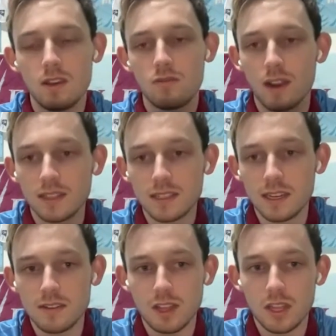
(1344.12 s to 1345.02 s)

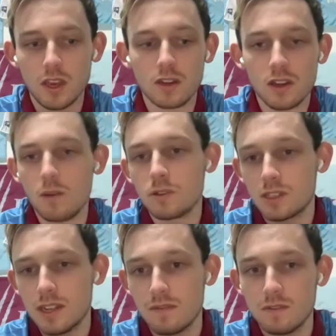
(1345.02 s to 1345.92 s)
Granted, the third goal
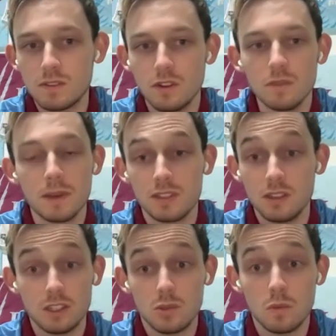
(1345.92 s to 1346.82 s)
should never have stood because
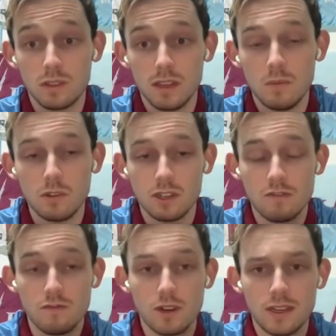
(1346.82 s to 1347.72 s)
it wasn't a
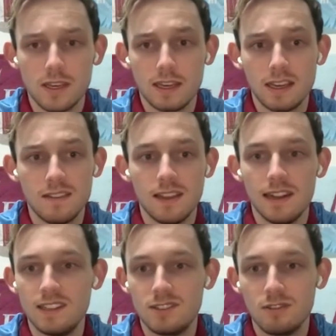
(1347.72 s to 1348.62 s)
free kick, and then
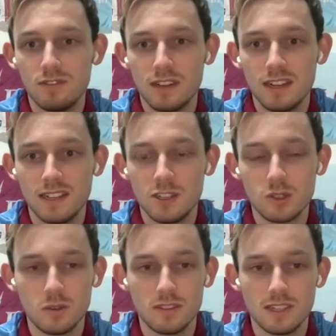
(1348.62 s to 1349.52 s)
Enzo Fernandez
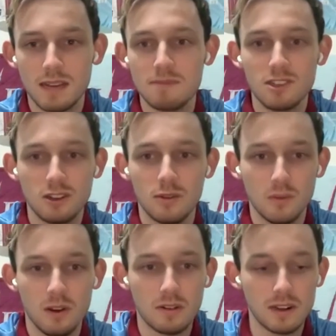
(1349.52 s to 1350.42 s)
scores an absolute
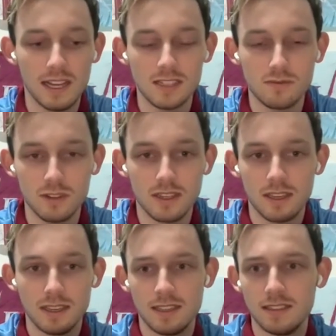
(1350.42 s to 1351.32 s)
world class free
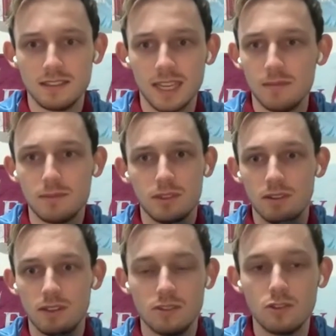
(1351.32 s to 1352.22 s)
kick. It's
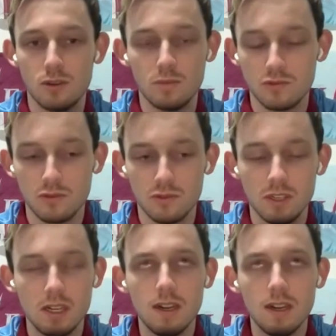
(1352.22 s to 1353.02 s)
absolutely top draw.